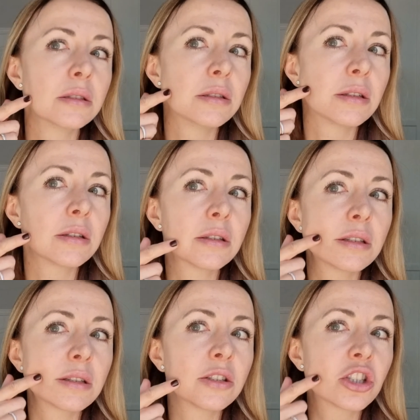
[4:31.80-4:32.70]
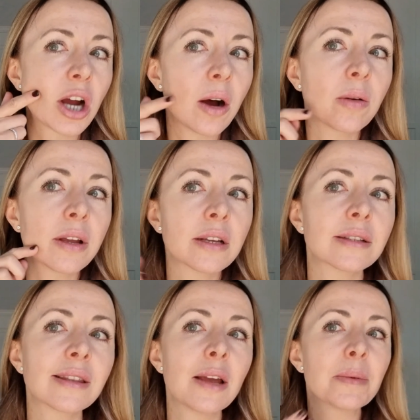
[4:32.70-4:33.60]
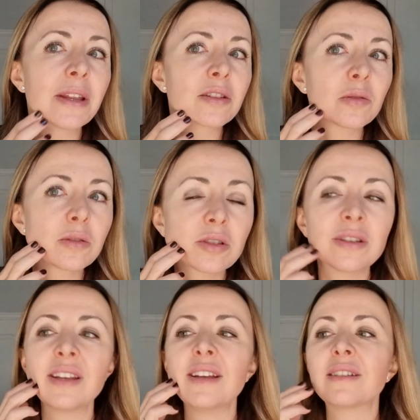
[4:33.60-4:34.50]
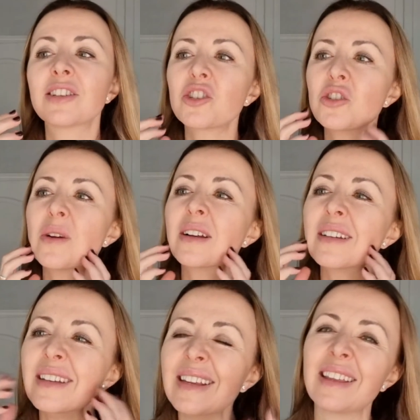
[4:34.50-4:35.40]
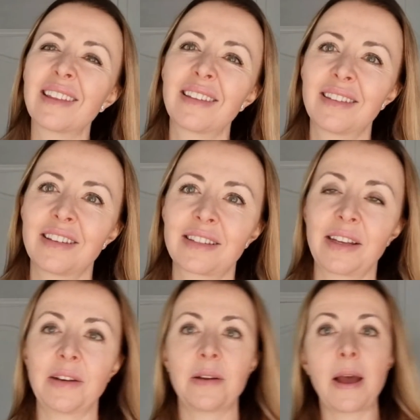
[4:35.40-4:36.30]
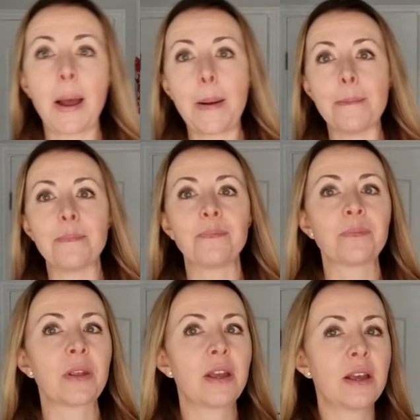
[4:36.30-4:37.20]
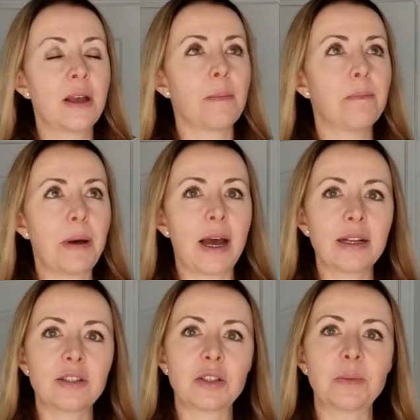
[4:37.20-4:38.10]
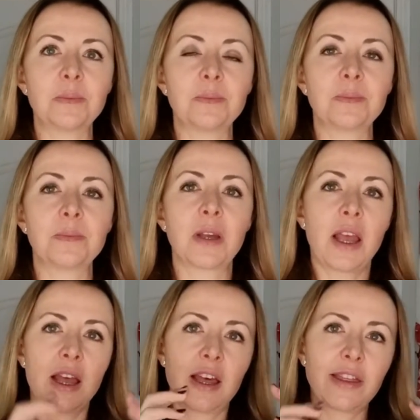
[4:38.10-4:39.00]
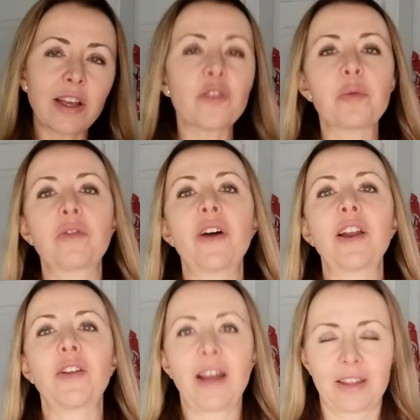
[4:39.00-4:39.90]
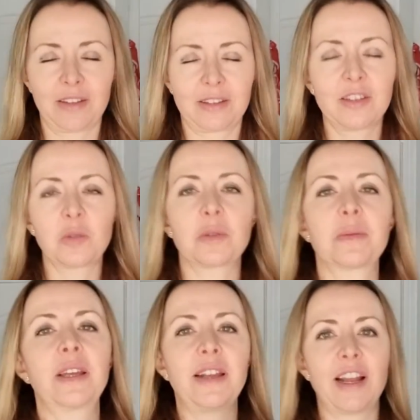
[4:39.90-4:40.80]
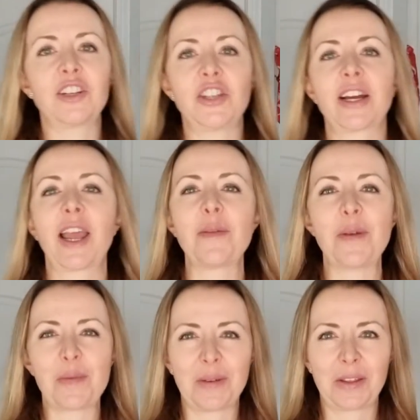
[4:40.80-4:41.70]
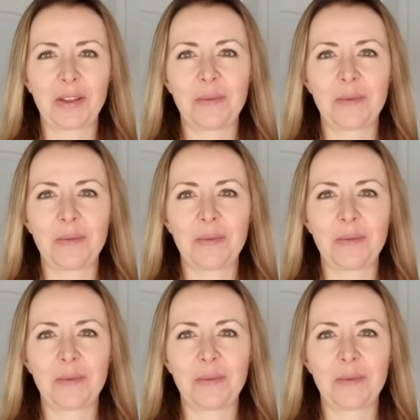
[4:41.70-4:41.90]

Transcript: the jowling is there, but that's also the tissue underneath the skin. But think of Profhilo like this. This was the analogy I came up with.